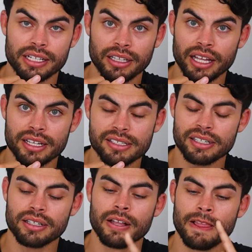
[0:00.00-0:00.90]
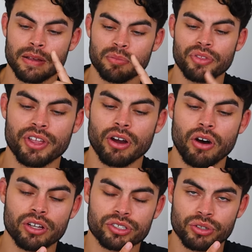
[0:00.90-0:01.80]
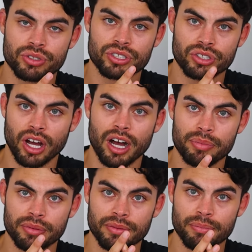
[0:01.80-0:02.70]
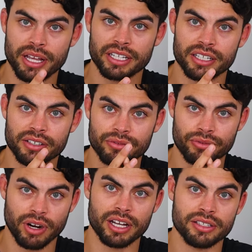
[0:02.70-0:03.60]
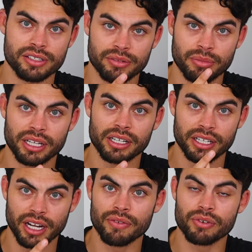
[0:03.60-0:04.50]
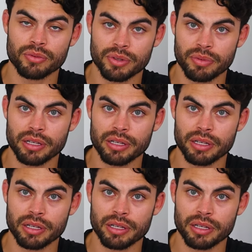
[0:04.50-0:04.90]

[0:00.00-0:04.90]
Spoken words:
getting lazy, but they also stop making friends and making an effort with